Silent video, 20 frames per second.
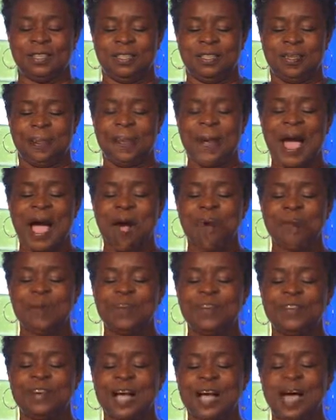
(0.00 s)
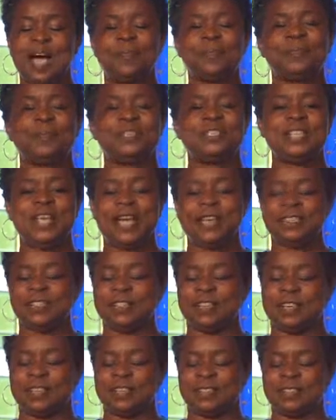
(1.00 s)
The power of God
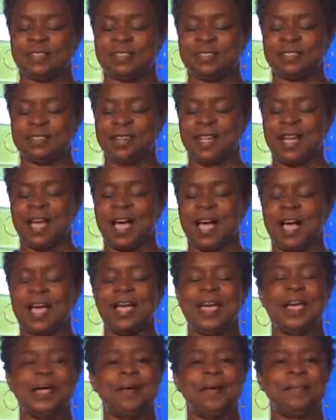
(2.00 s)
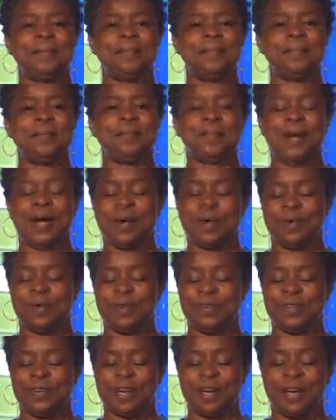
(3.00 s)
protects us. I am the power
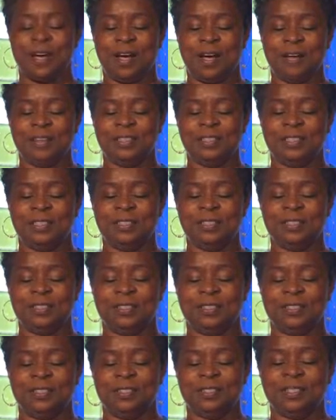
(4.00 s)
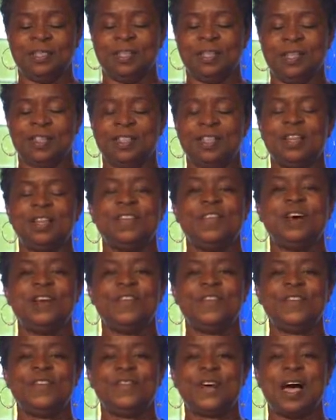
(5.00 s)
of God. The
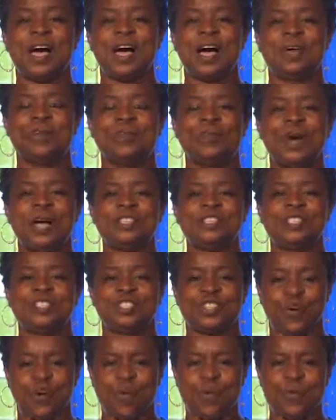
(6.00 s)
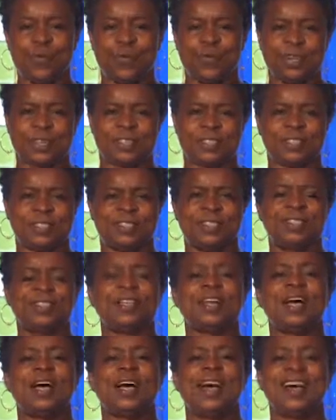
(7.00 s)
love of God watches over us.
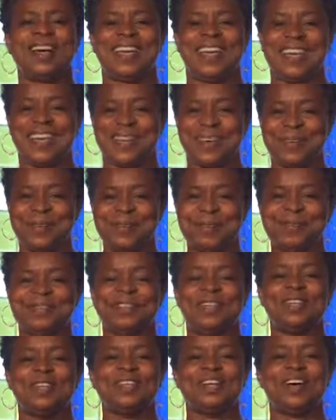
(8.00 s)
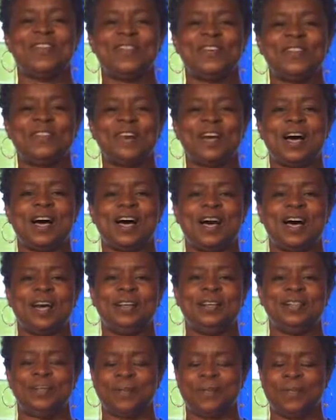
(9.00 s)
I am the love of
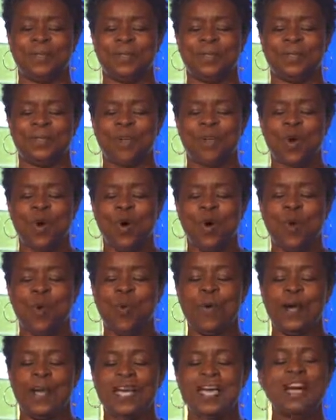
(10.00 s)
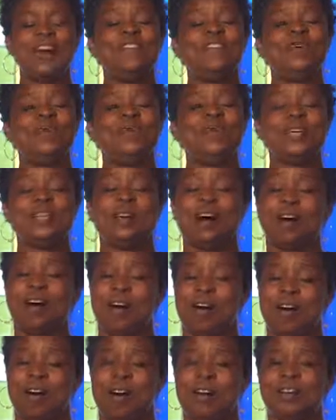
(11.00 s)
God. Wherever we
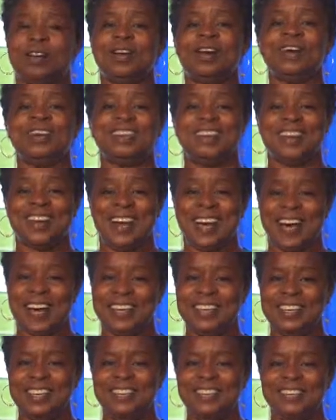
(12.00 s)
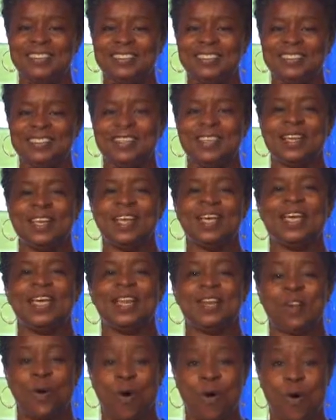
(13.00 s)
are, God is,
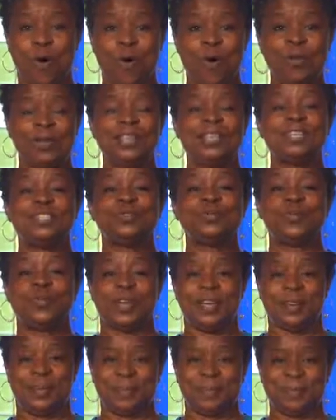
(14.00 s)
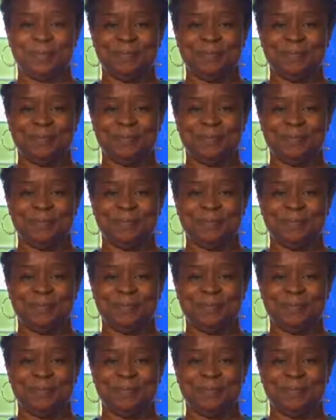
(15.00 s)
and all is well.